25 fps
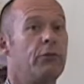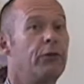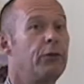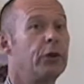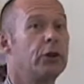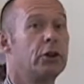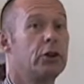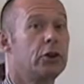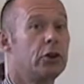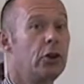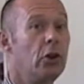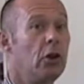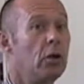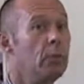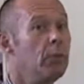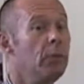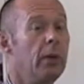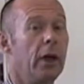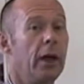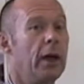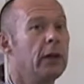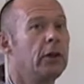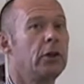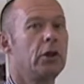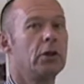For
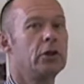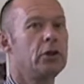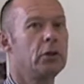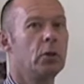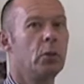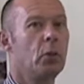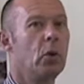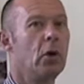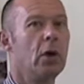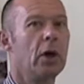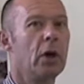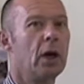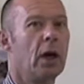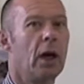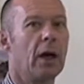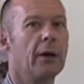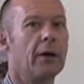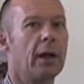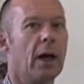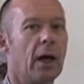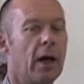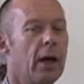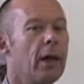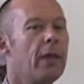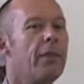some, it doesn't work like
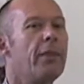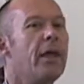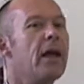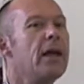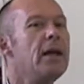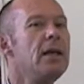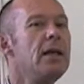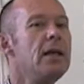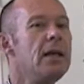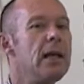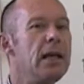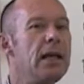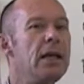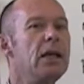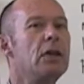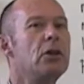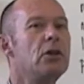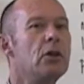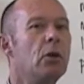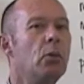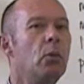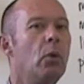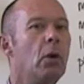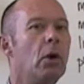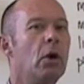that. They need
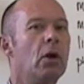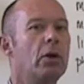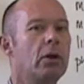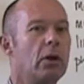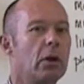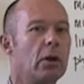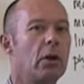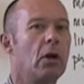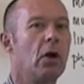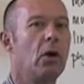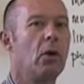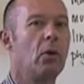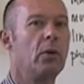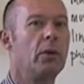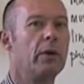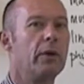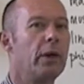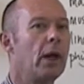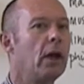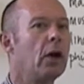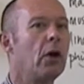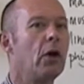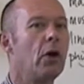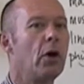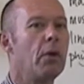to work alone.
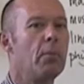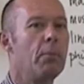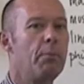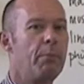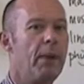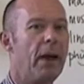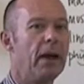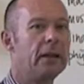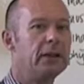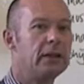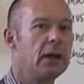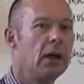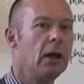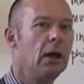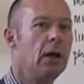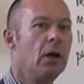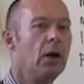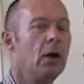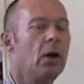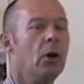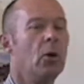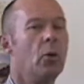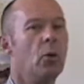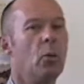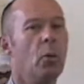They learn
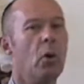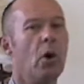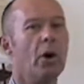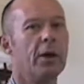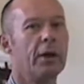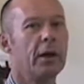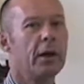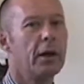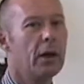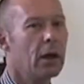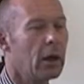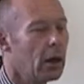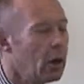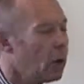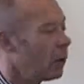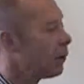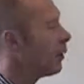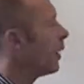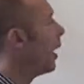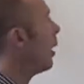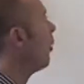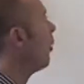better working alone.